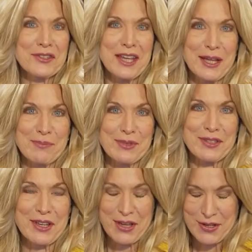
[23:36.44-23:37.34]

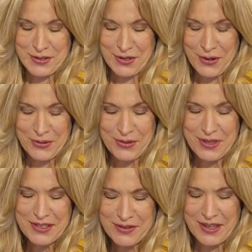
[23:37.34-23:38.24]
schemes. So
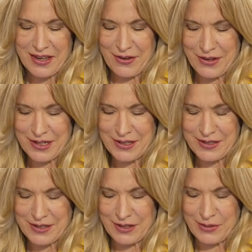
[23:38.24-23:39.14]
this
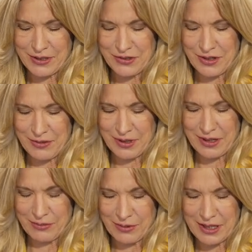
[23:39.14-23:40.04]
audience question
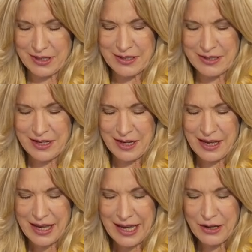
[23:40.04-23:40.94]
reads,
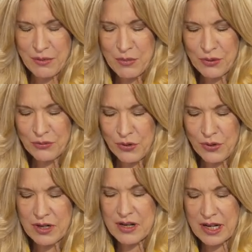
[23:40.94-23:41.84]
how to move
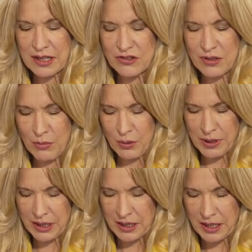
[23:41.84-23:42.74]
toward intelligent
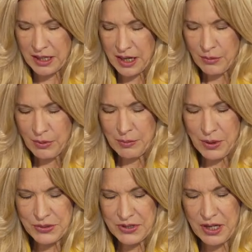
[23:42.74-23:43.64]
mobility when
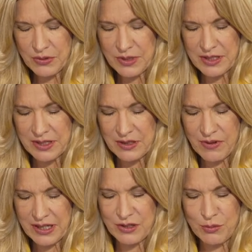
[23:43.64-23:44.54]
most countries
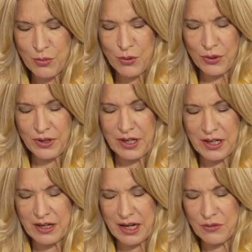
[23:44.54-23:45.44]
invest more
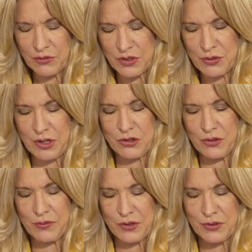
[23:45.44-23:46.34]
in
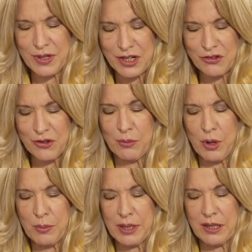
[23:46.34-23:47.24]
infrastructure for traditional
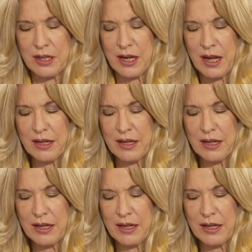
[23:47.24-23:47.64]
mobility